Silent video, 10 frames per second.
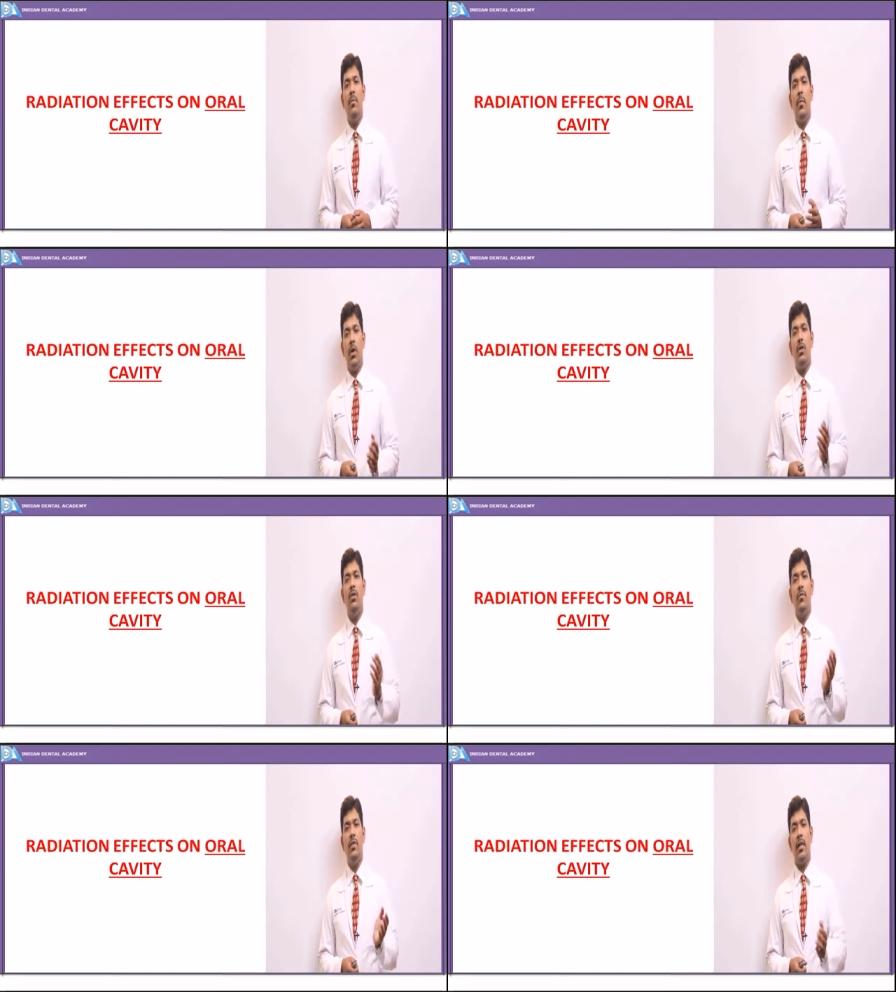because
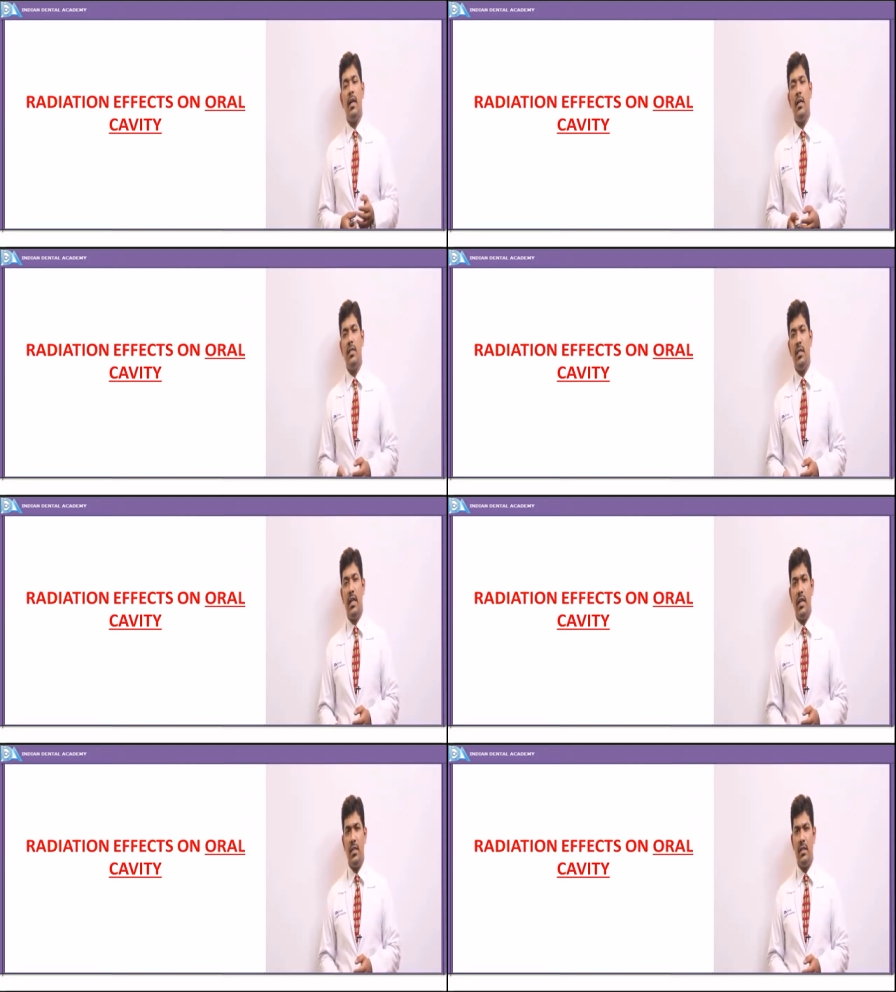of this ionizing
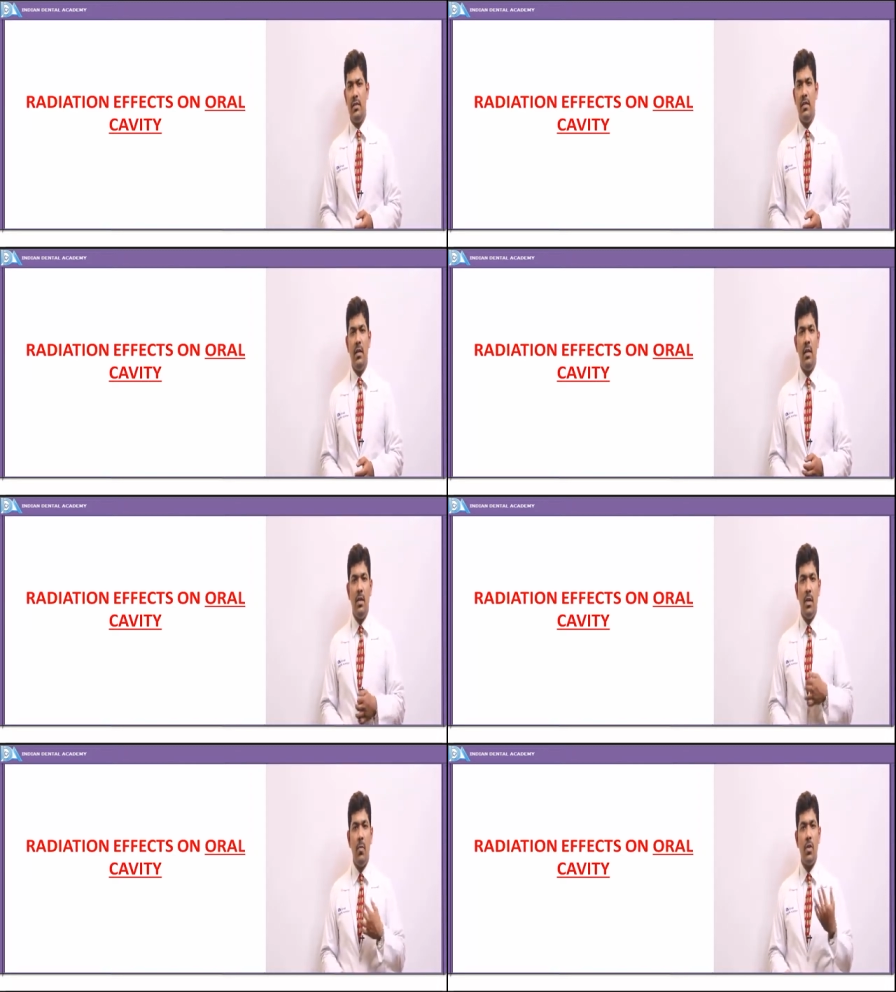radiation.
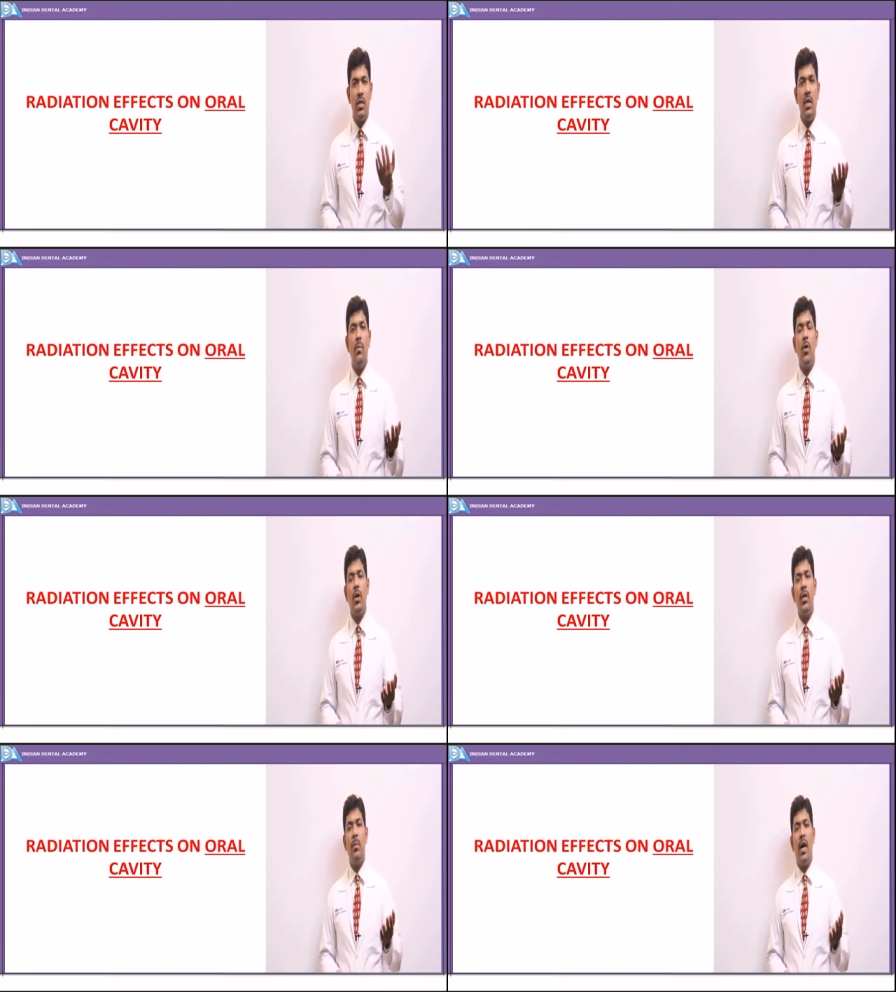The most
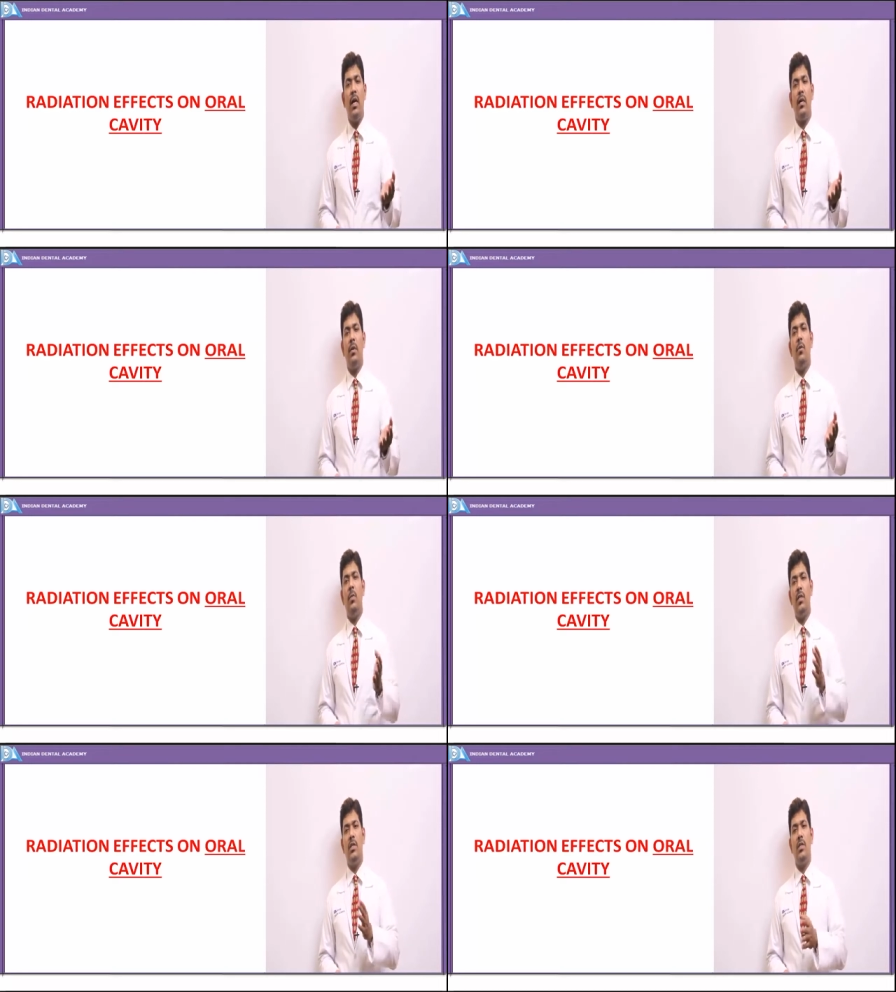important part
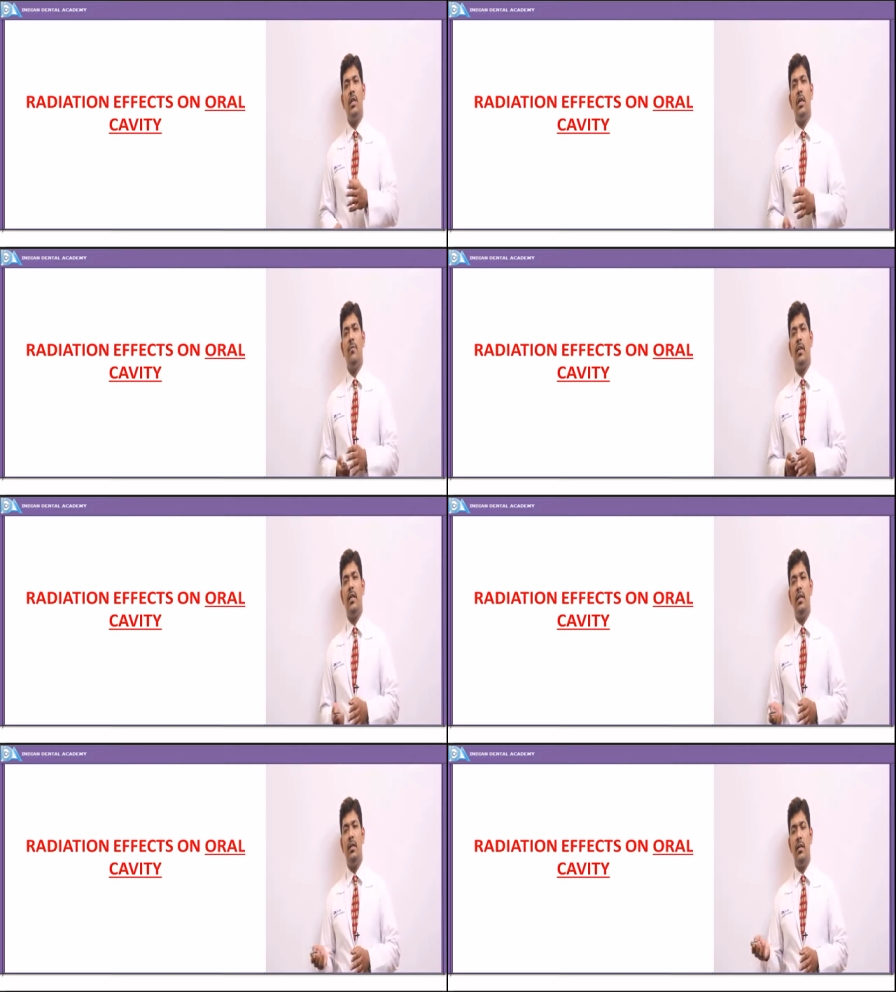which is
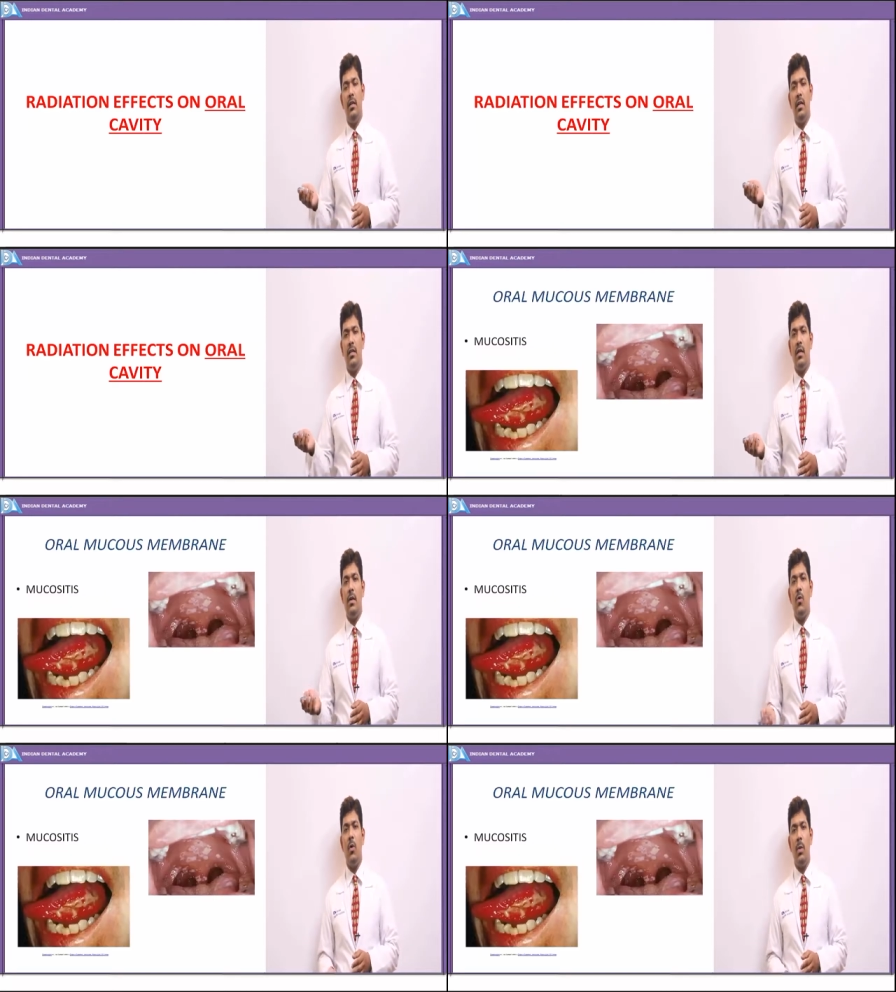affected is
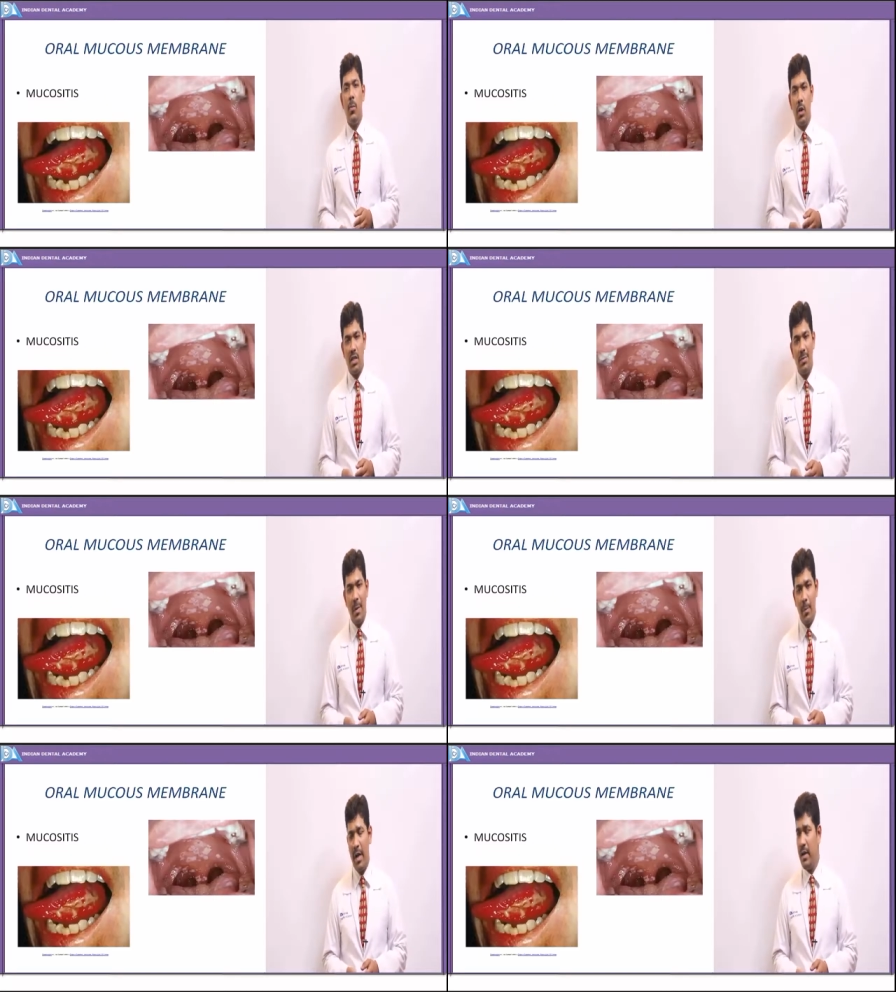the oral mucous
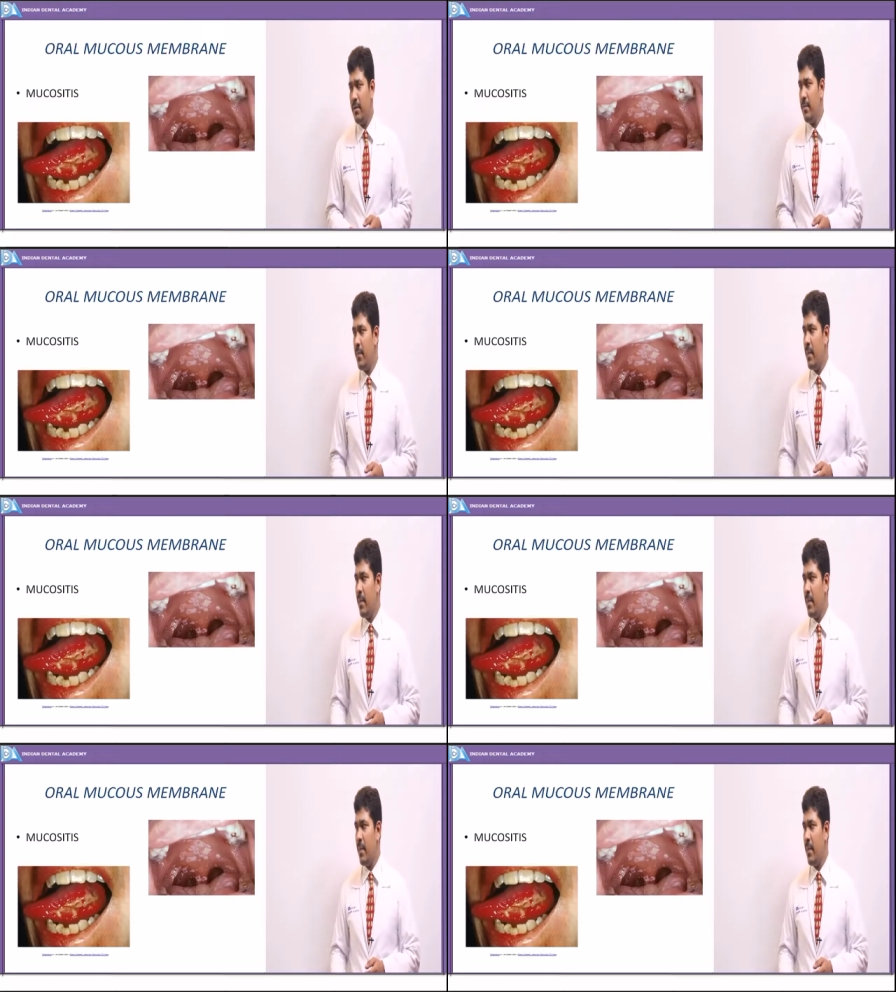membrane.